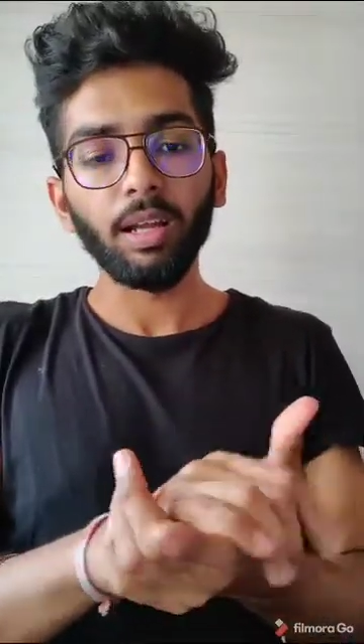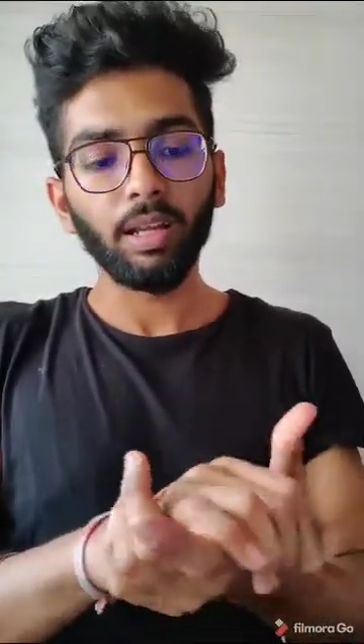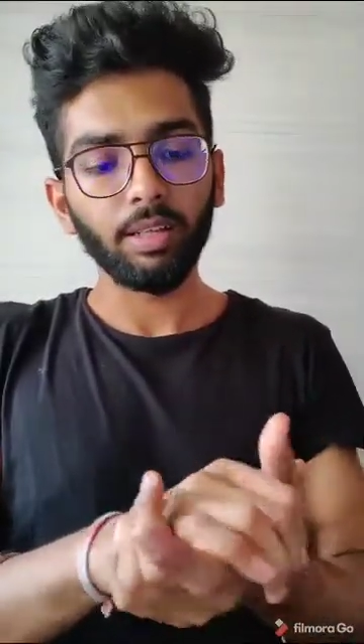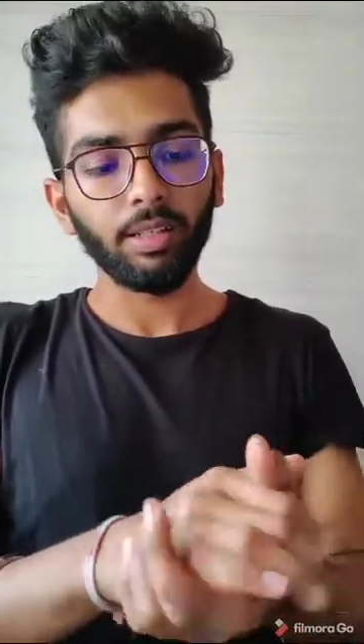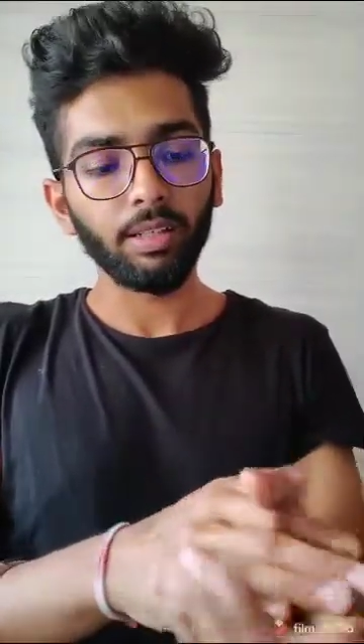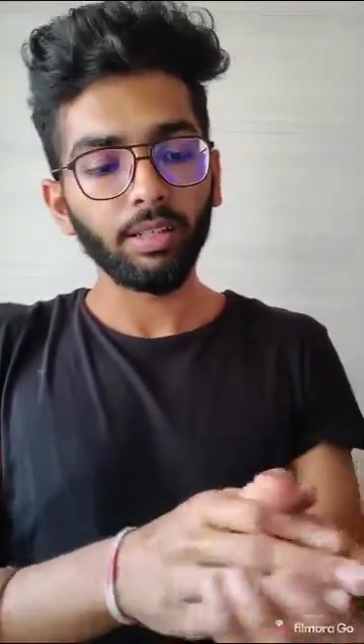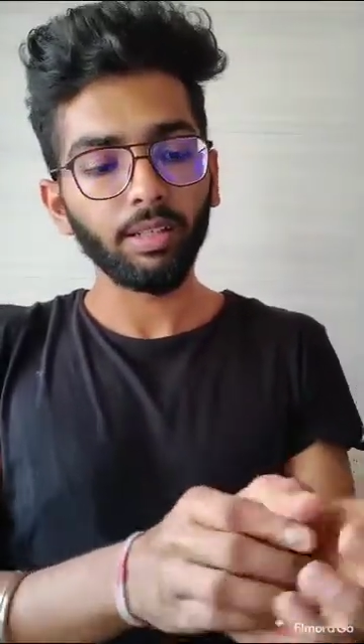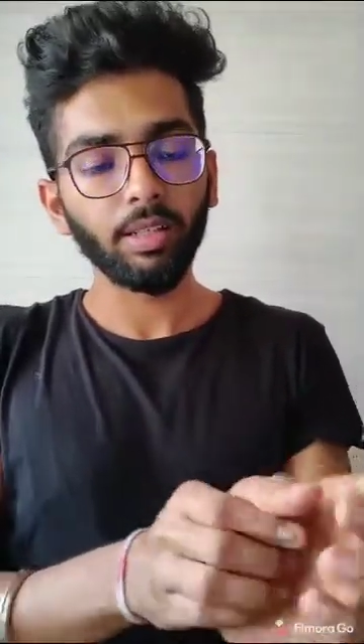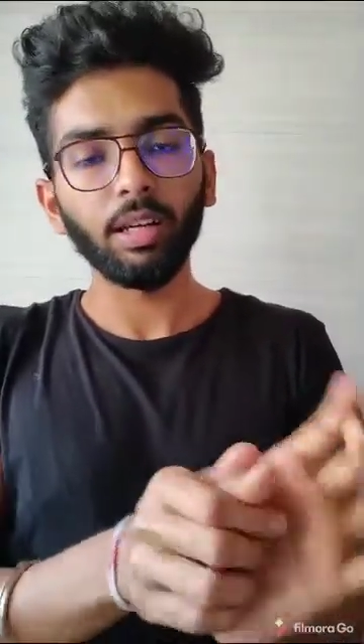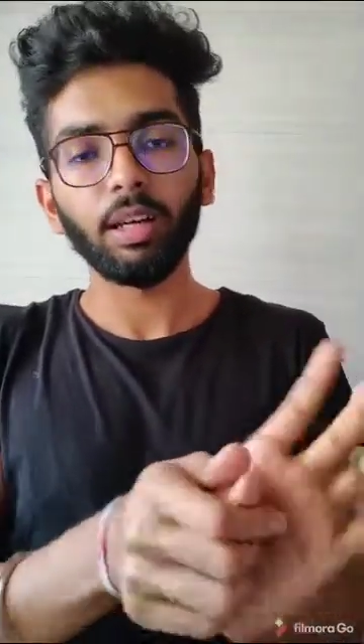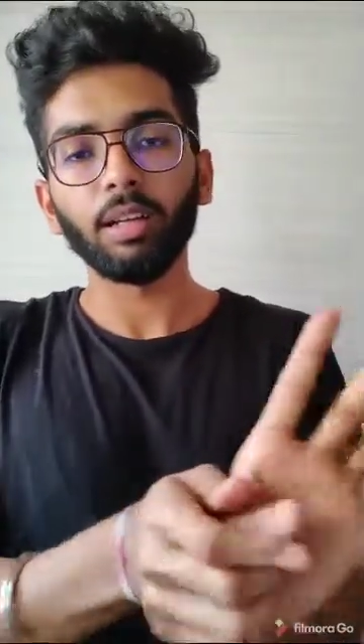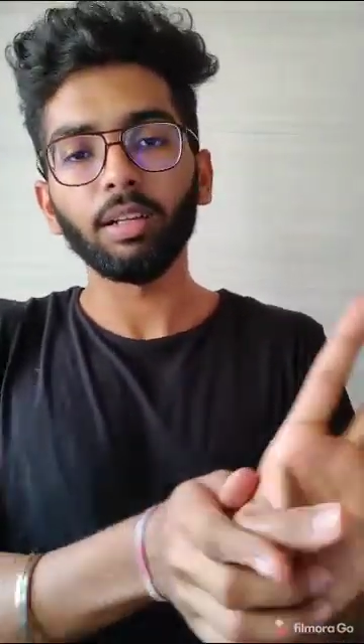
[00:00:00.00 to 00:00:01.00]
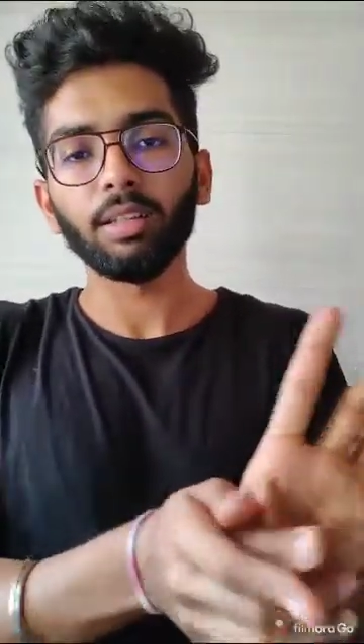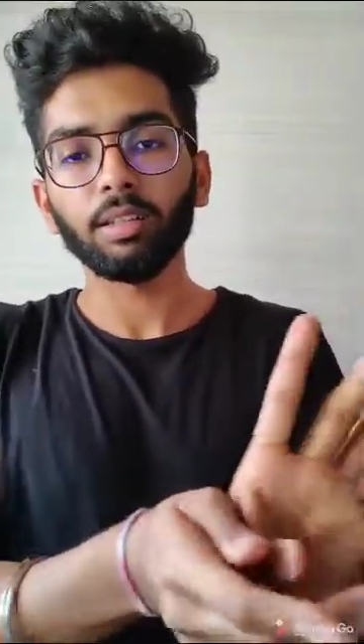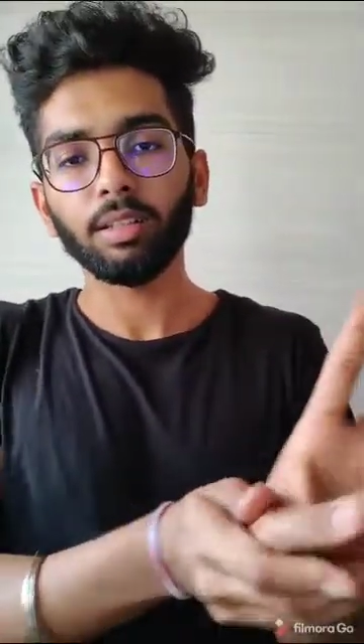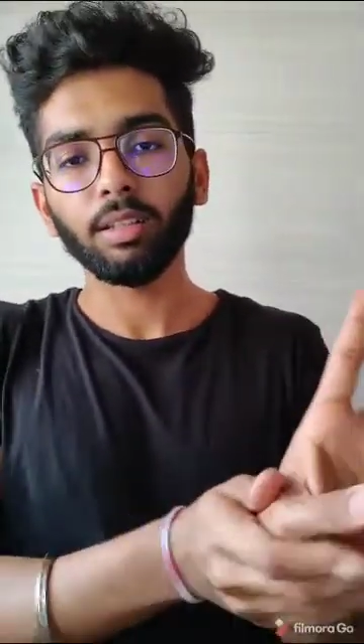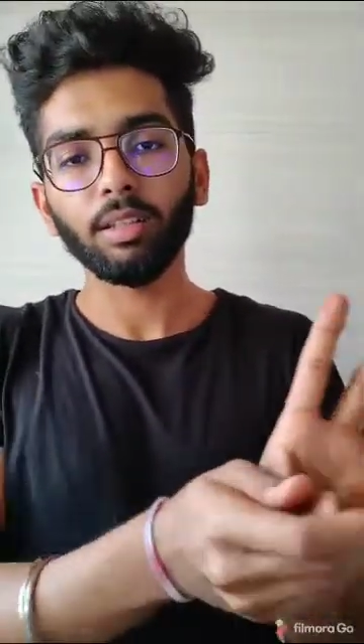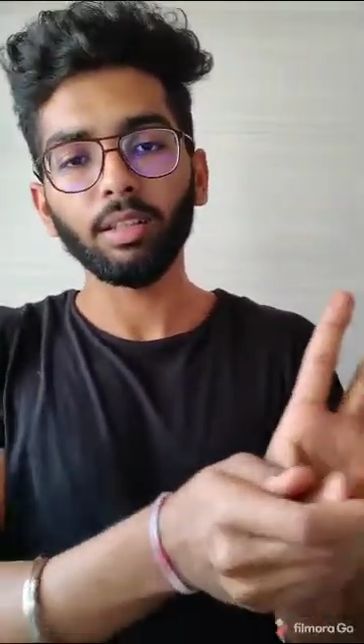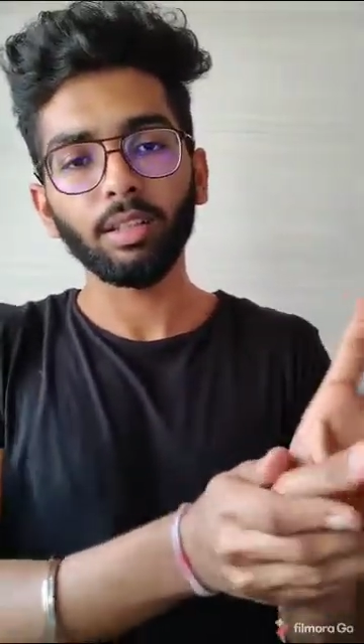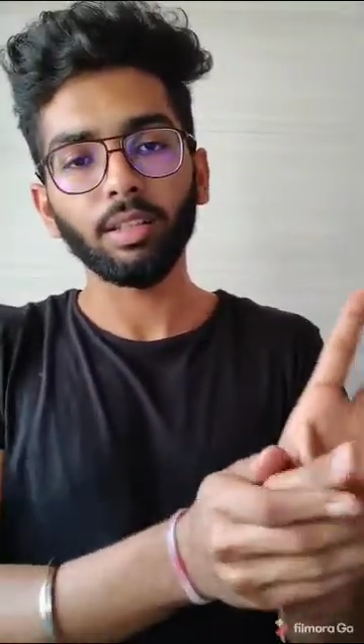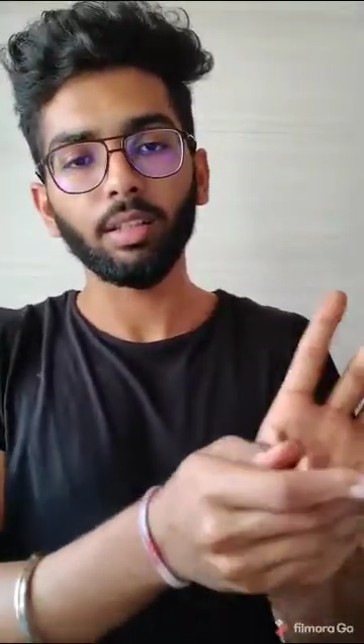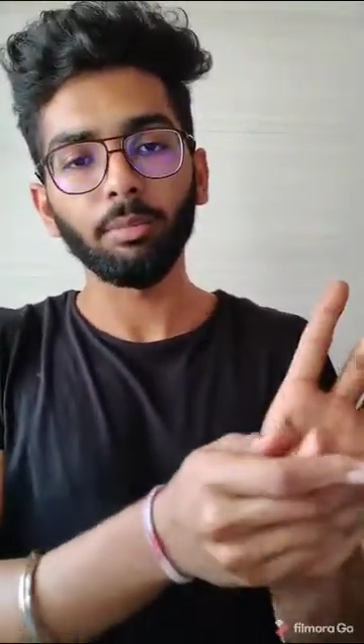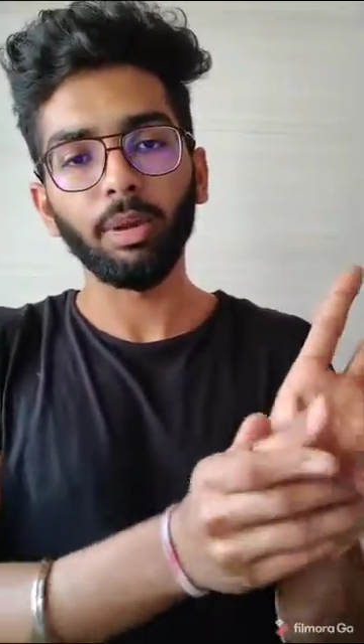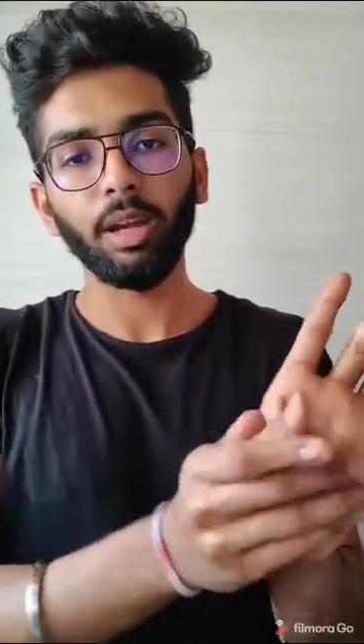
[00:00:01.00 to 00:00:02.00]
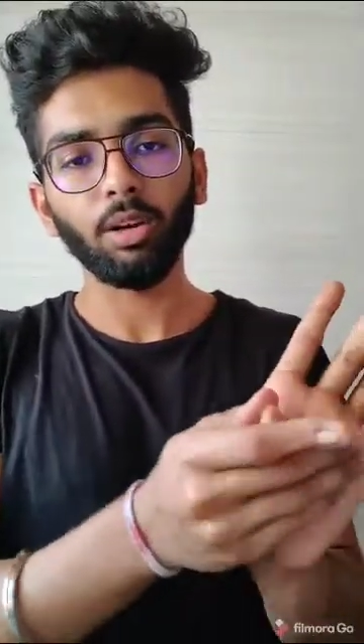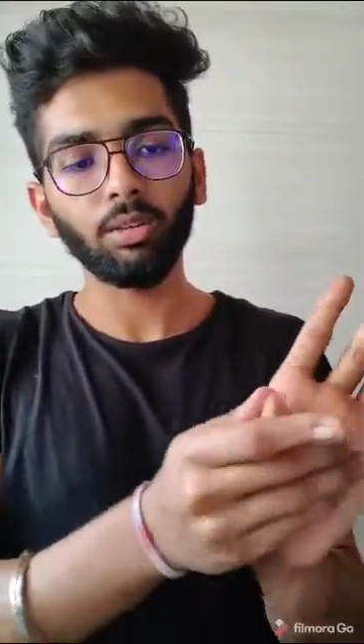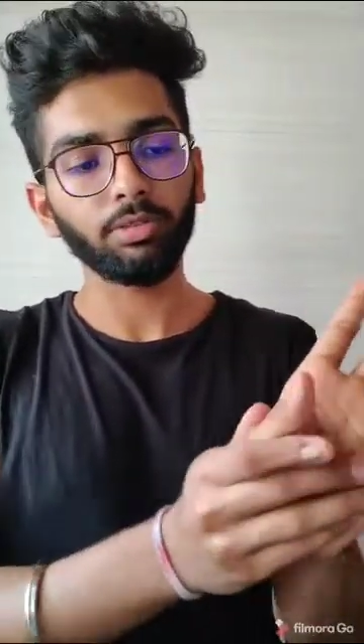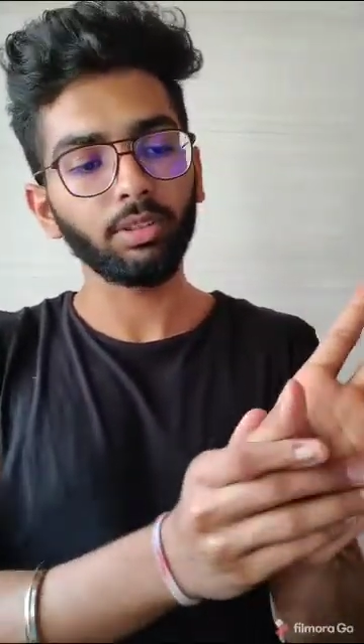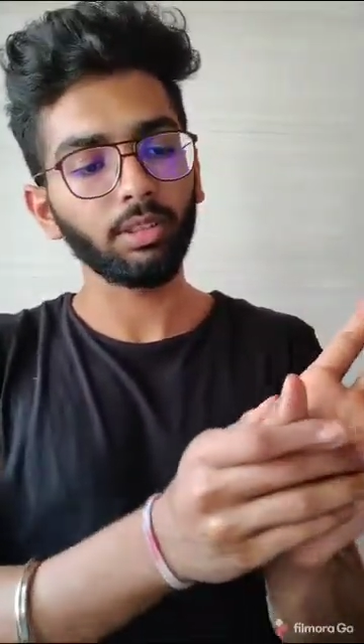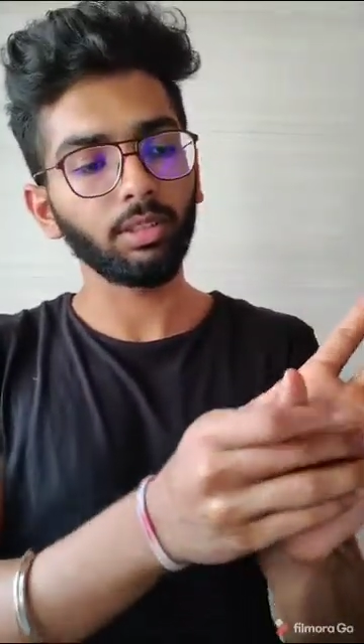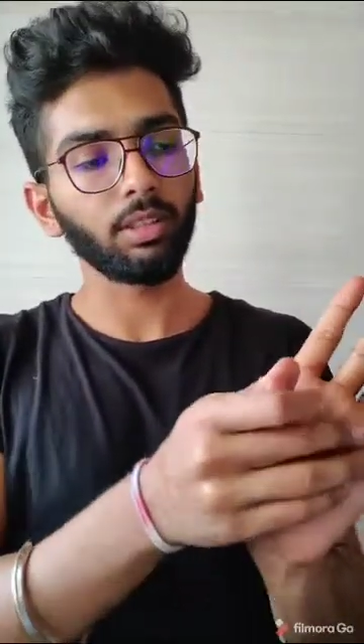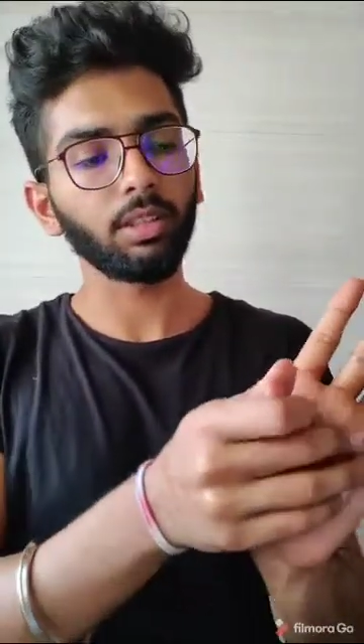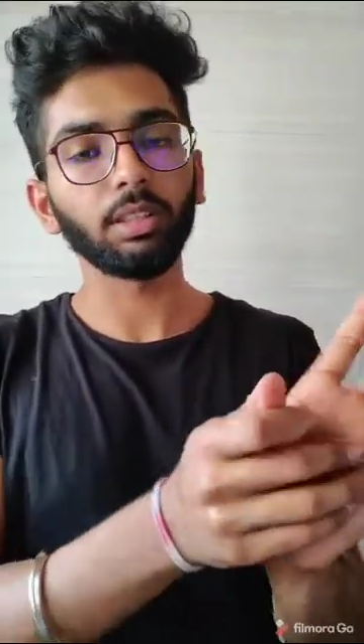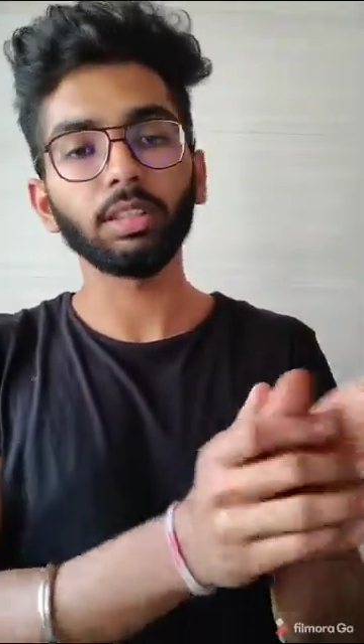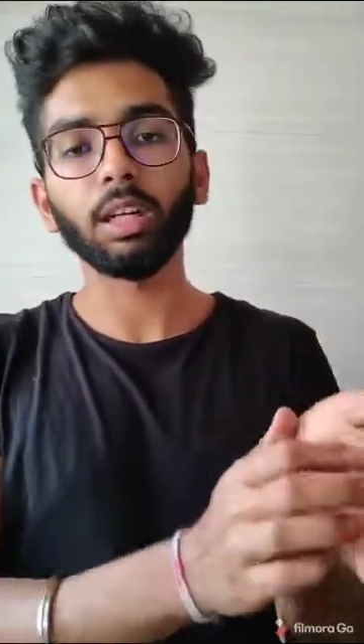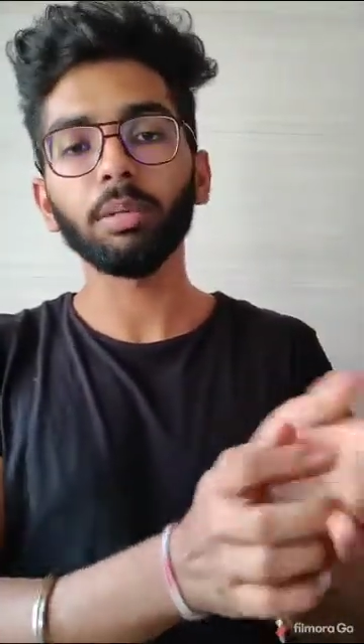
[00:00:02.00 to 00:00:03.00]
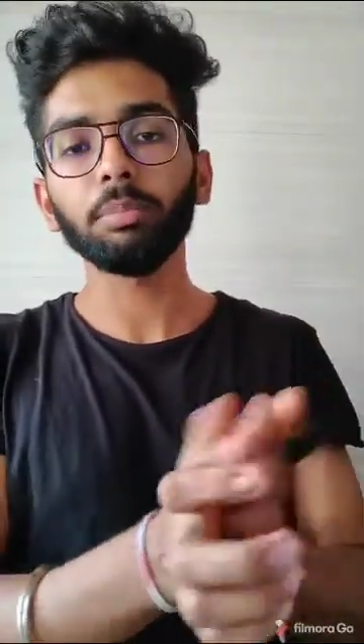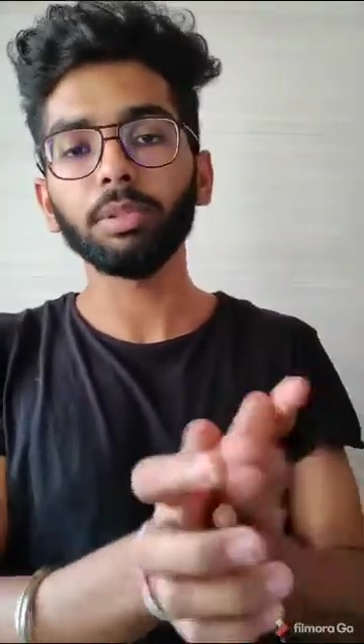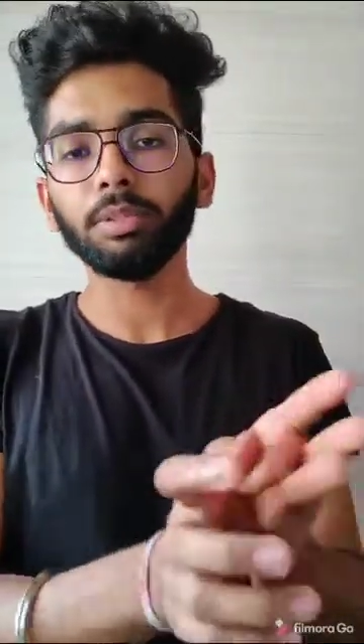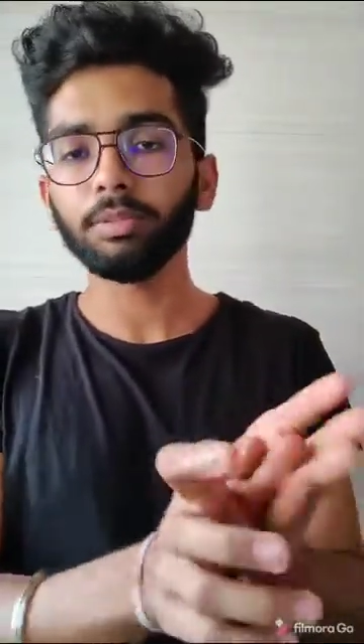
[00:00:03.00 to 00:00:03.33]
and back of the thumb,